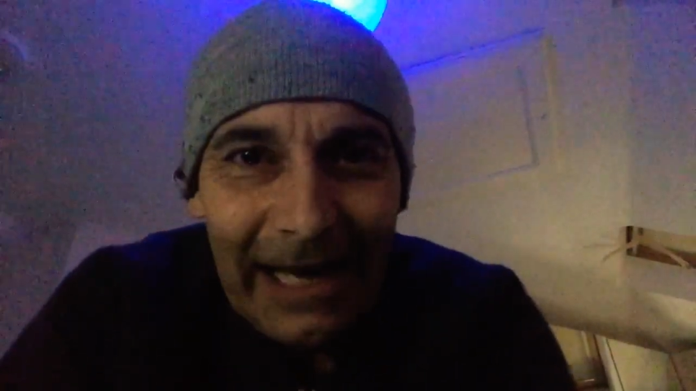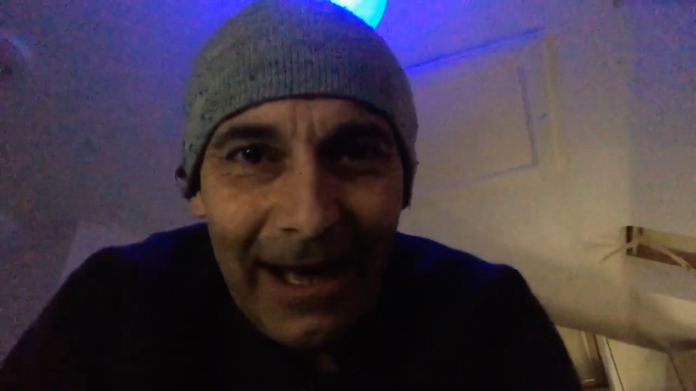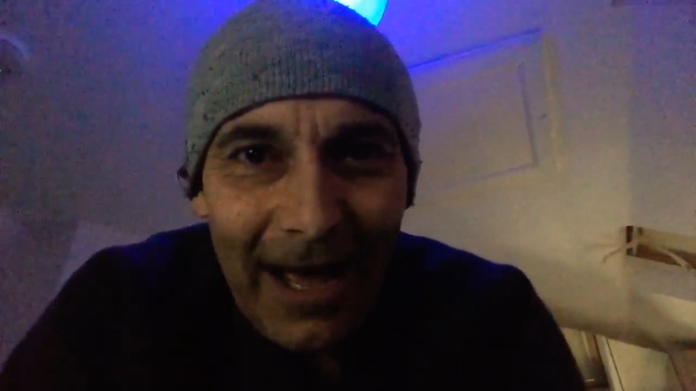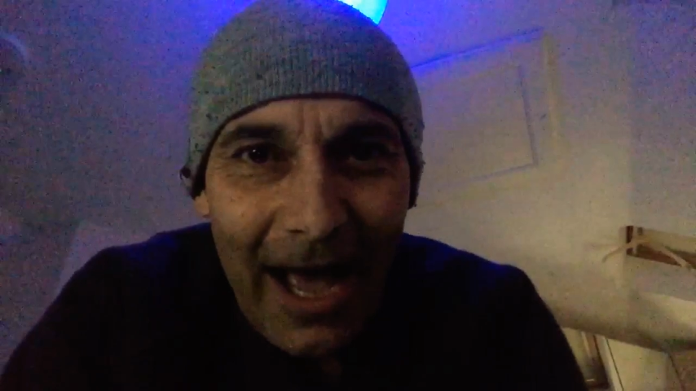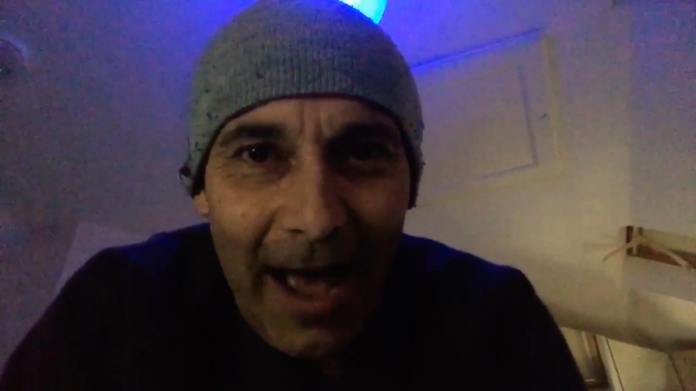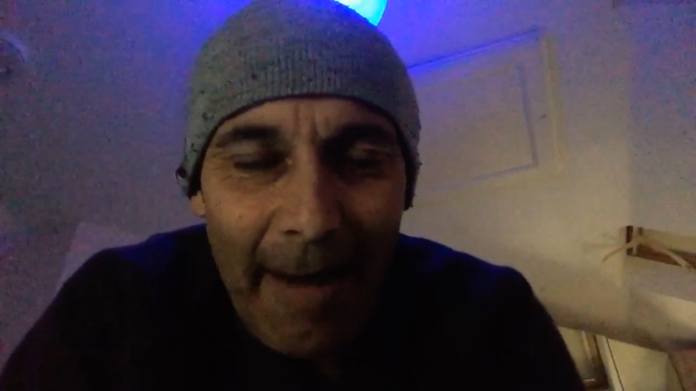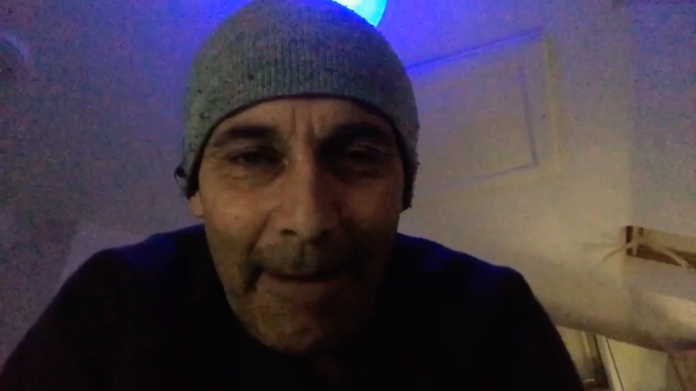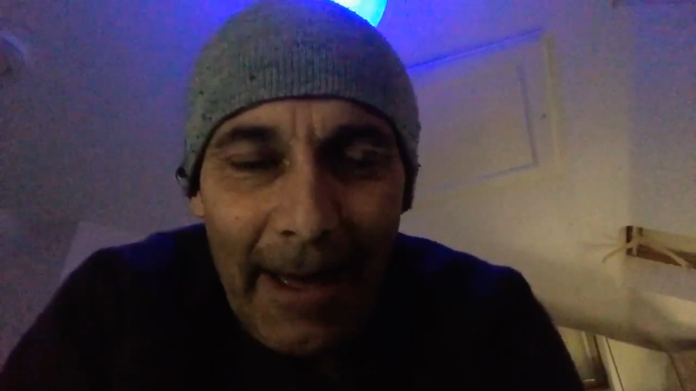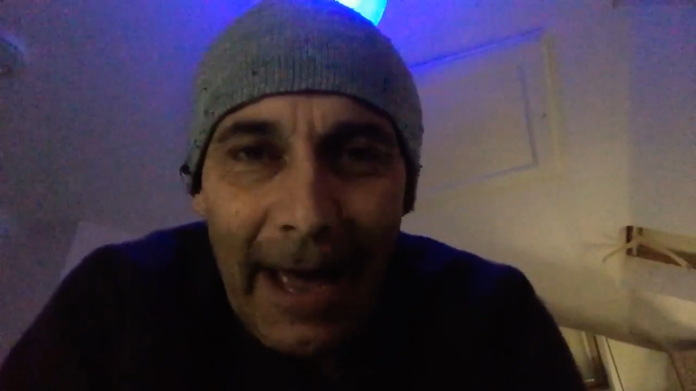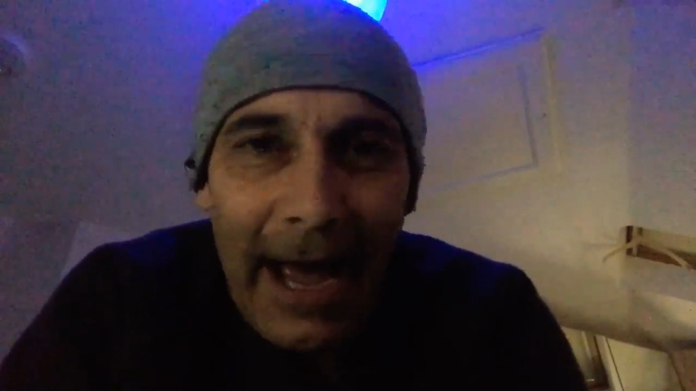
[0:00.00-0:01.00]
Uh,
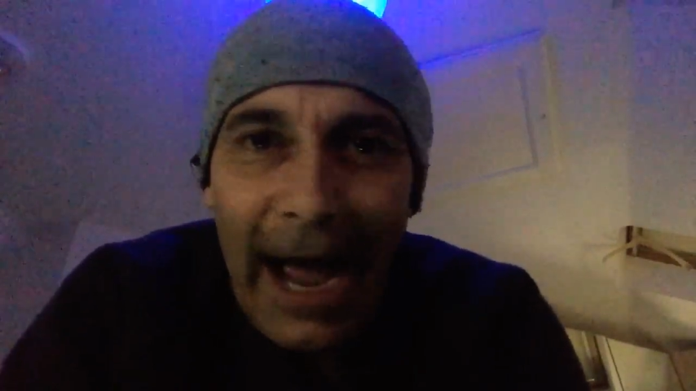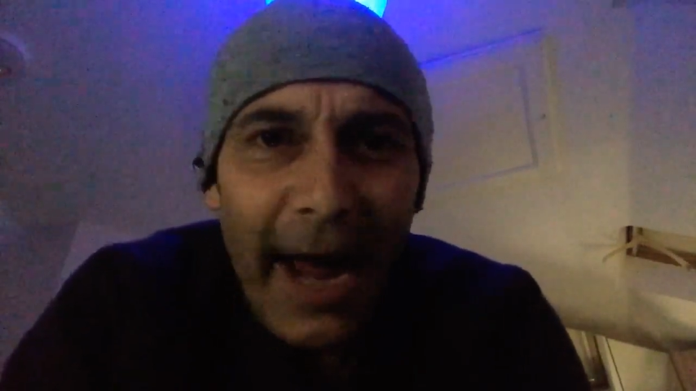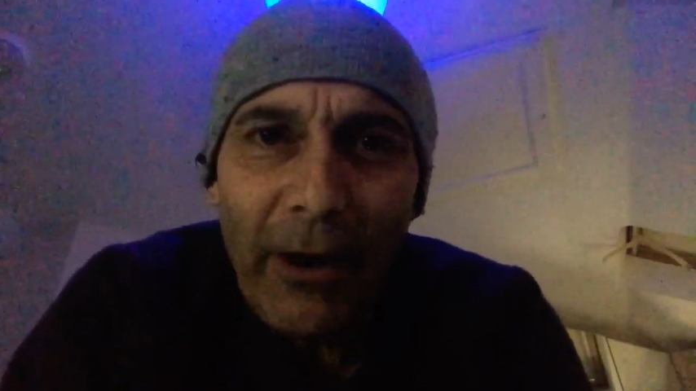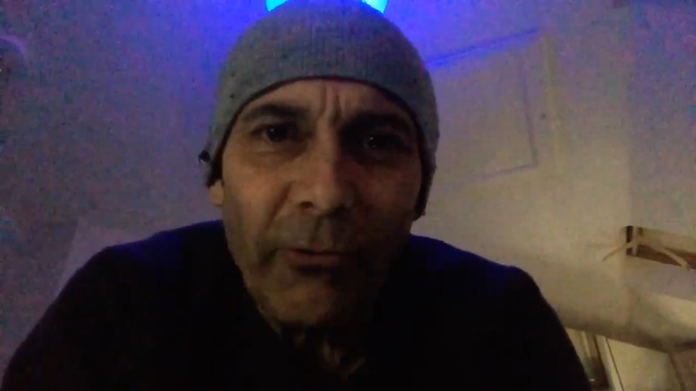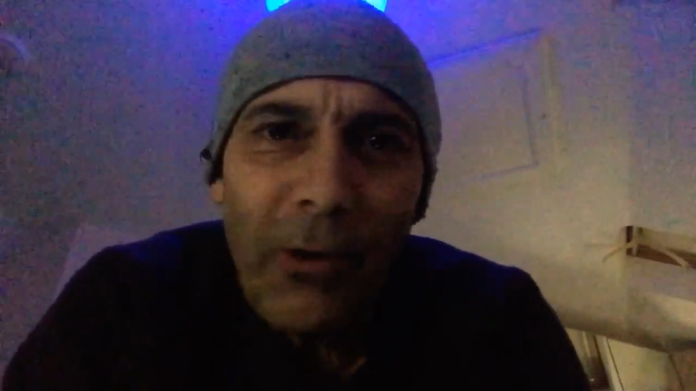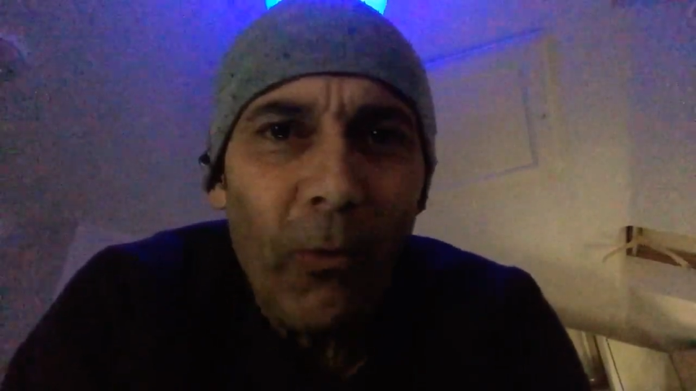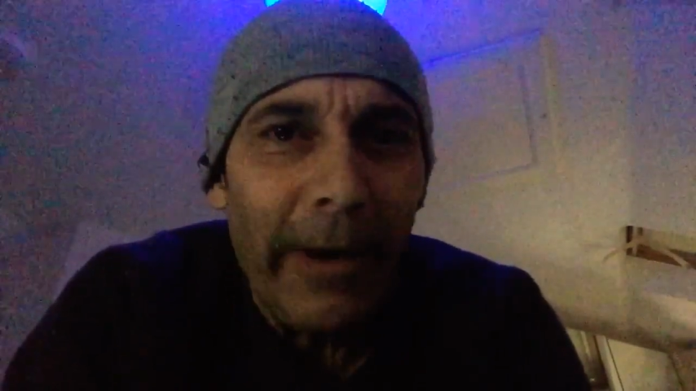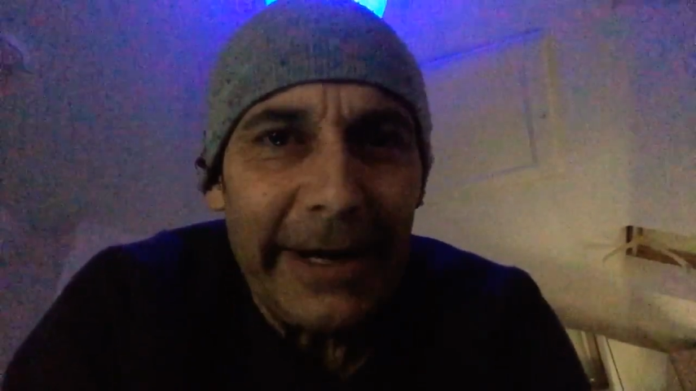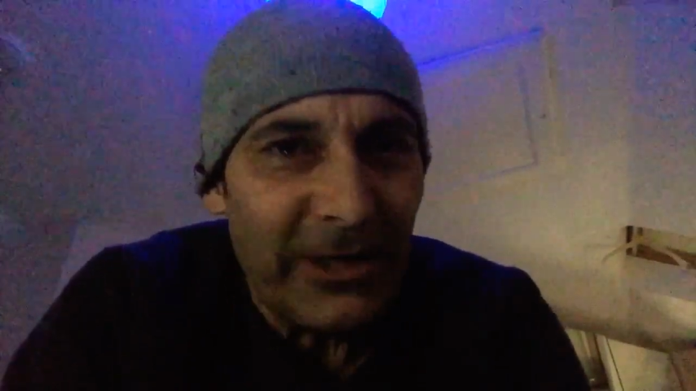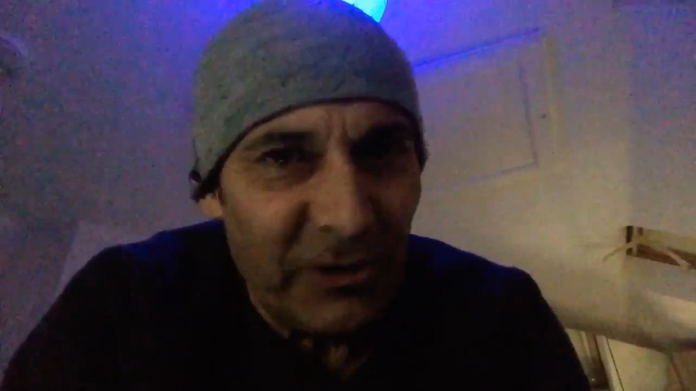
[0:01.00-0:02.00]
I don't know
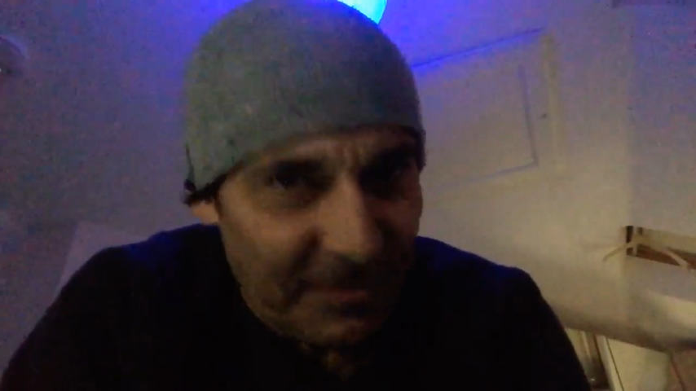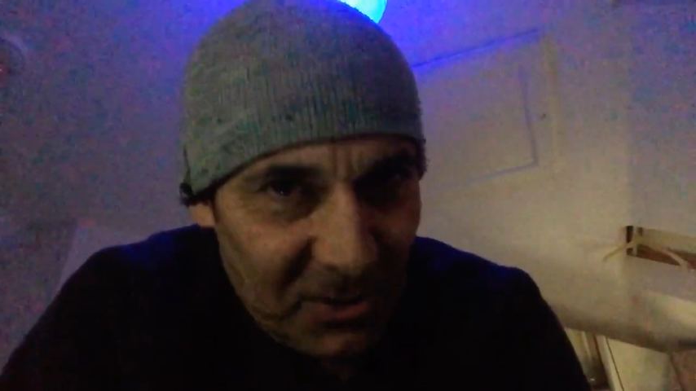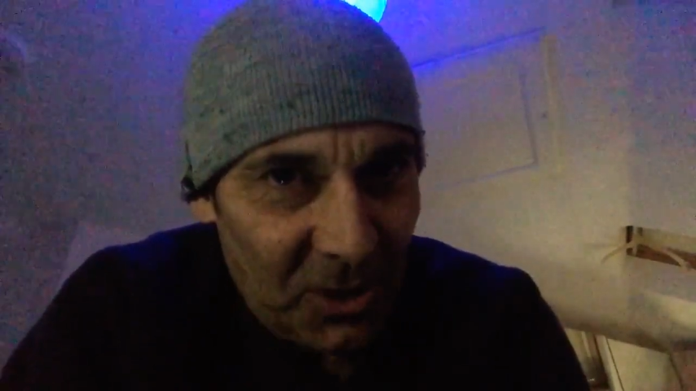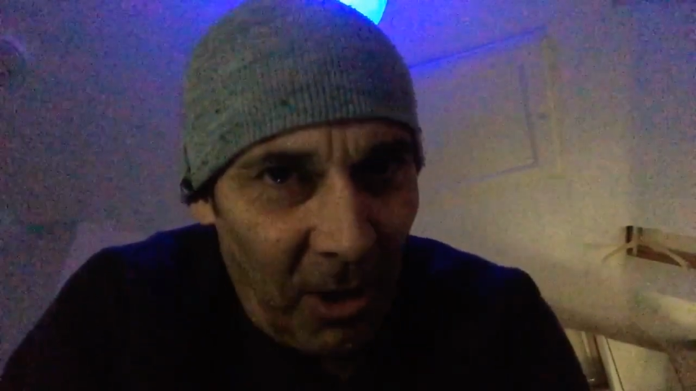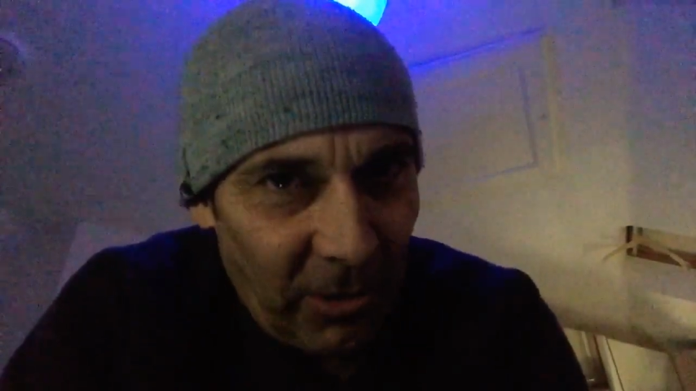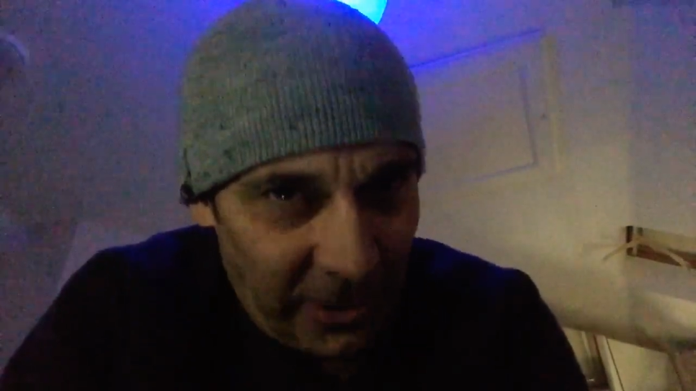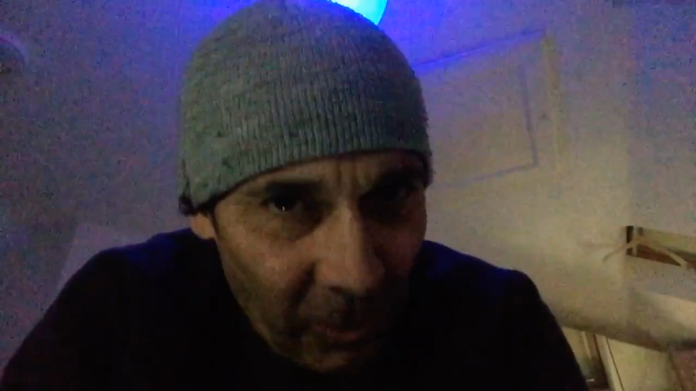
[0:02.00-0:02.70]
any Christmas songs,